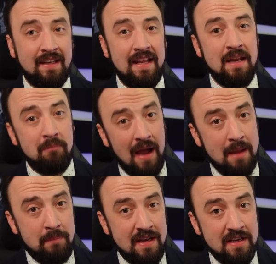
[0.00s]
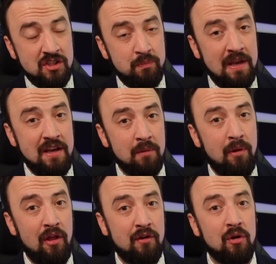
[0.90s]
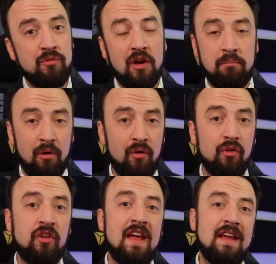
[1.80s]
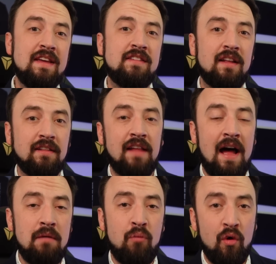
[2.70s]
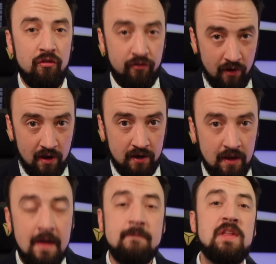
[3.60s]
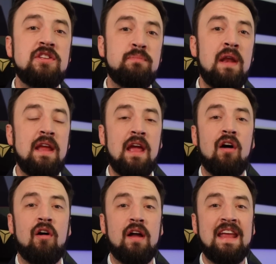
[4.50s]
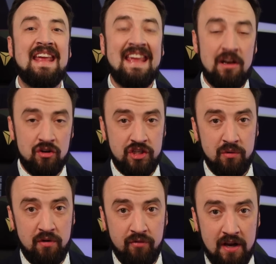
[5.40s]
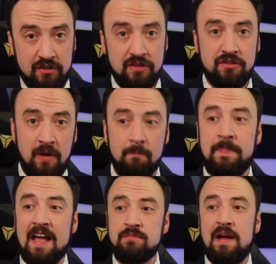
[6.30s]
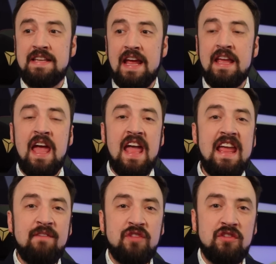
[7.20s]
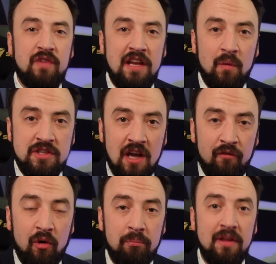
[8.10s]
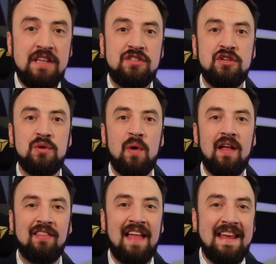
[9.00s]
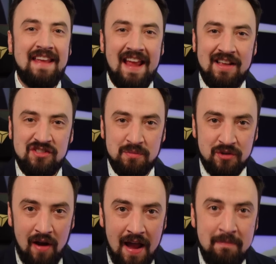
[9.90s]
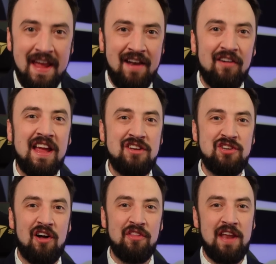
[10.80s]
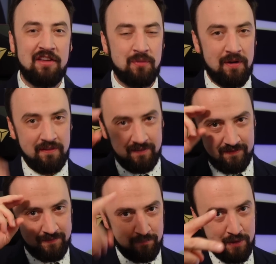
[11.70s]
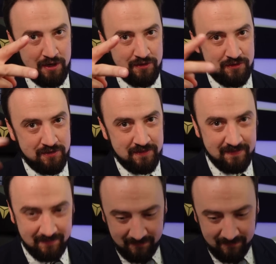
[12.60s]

In my opinion, spending your polychromes on pulls is a lot more fun than spending it on energy refreshes. So that's my take. If this video was helpful, please do like and subscribe, and I'll catch y'all in the next one. Peace.